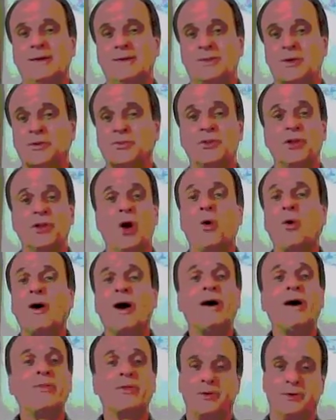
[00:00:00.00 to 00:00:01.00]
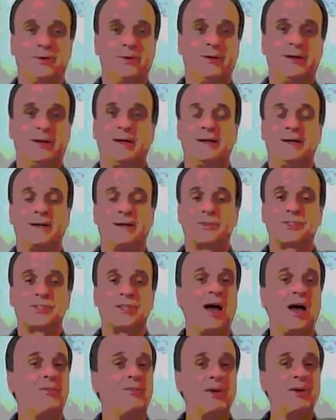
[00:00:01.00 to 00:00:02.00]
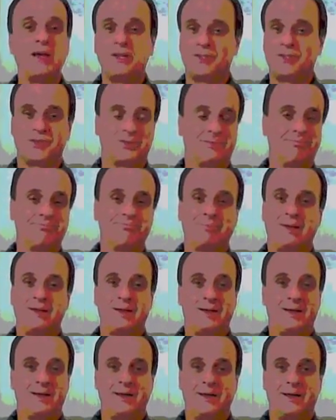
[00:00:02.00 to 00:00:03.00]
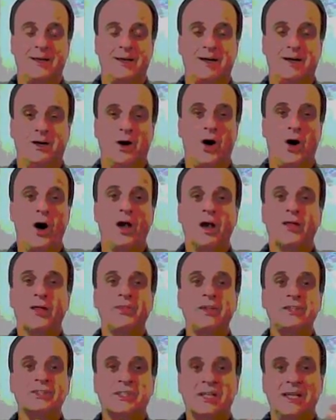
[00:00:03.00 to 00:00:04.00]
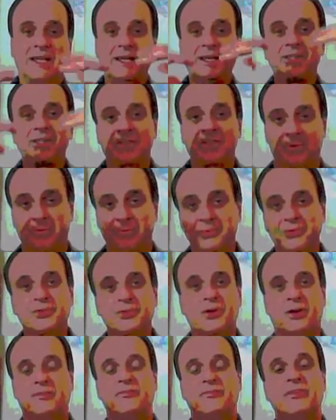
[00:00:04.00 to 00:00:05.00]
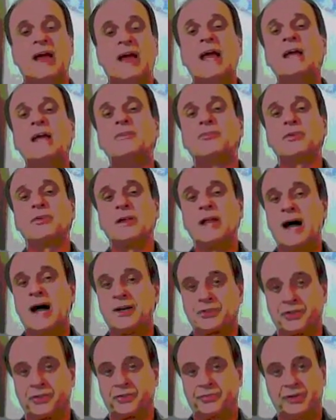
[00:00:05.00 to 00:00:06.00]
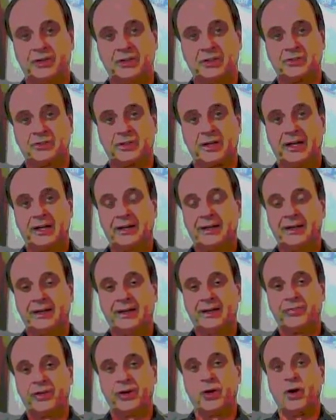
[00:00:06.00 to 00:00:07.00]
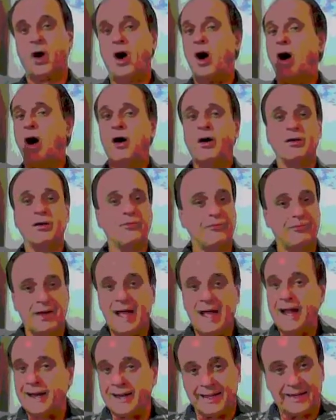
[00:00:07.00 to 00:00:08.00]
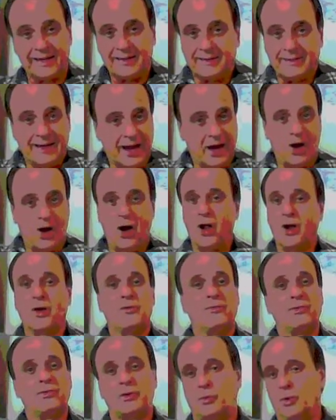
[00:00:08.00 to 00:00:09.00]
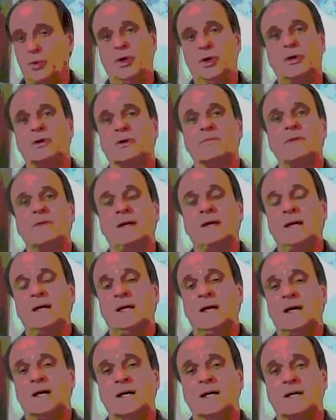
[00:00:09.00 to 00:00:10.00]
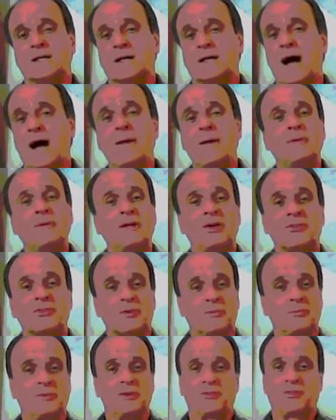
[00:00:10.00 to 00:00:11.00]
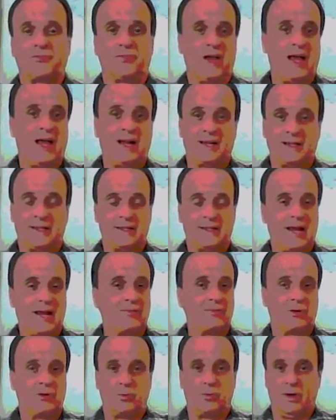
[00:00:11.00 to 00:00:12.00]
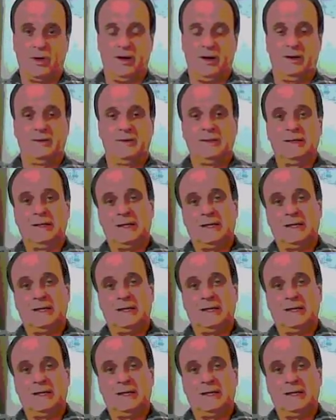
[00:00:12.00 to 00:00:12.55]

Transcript: There's no other salvation. All of these isms are vain philosophies, and they're all failing all over the world. Communism is failing everywhere.